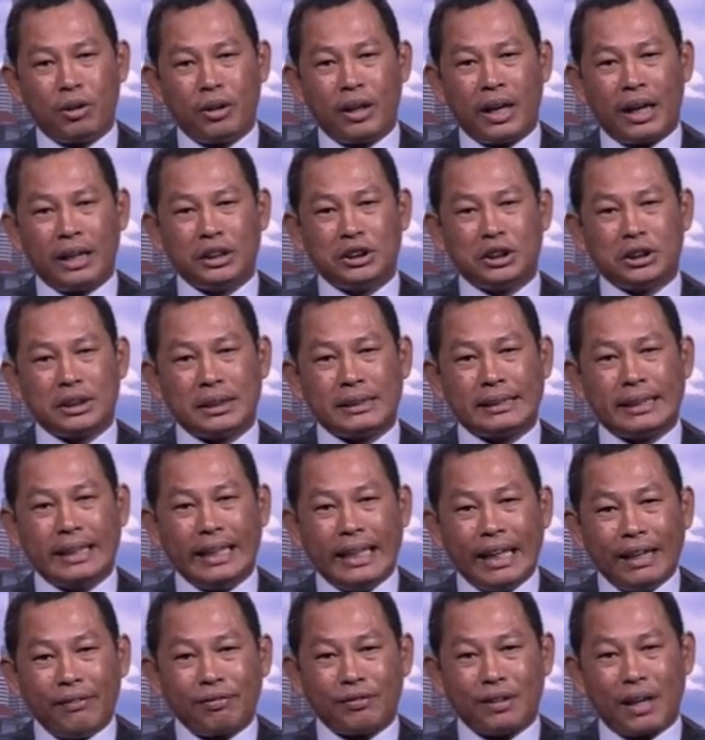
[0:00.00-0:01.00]
Union just
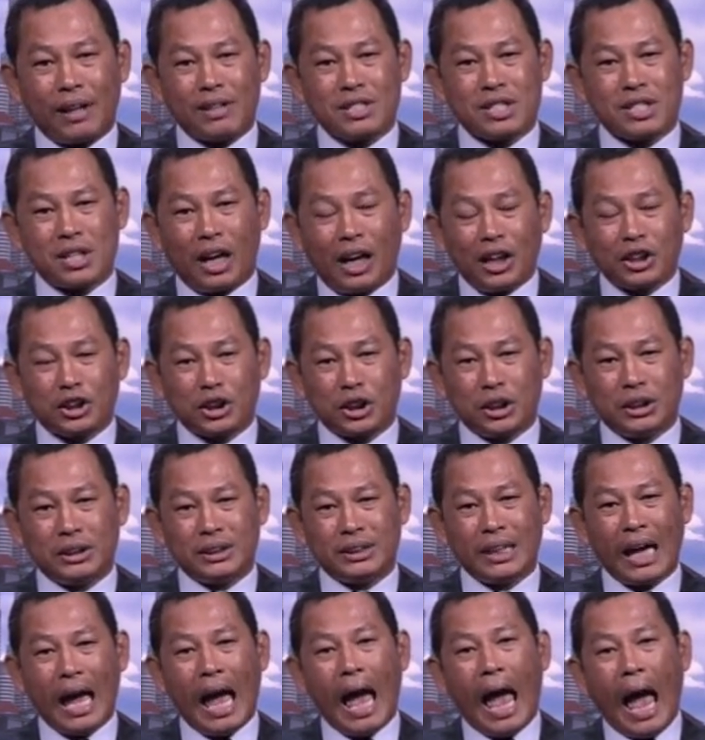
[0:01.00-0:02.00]
lifted
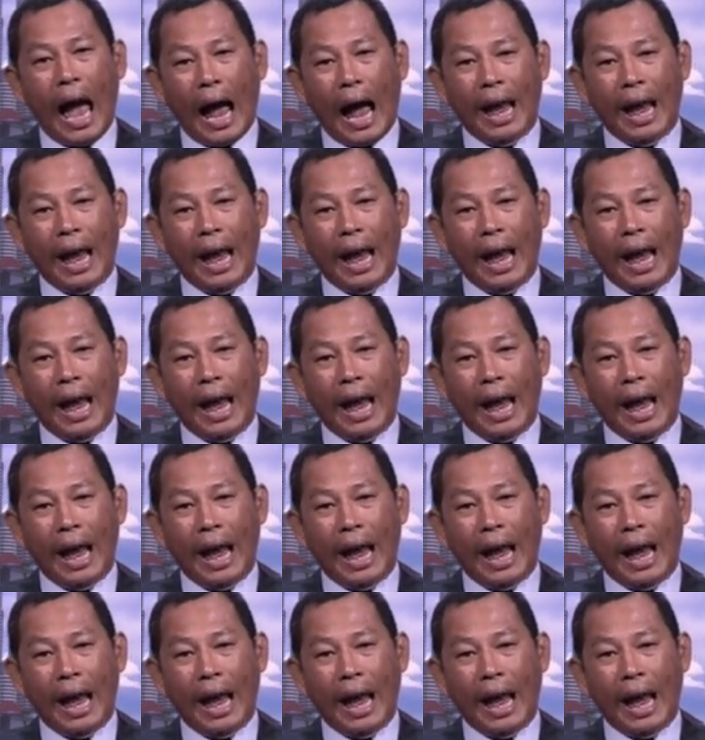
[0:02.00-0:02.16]
sanctions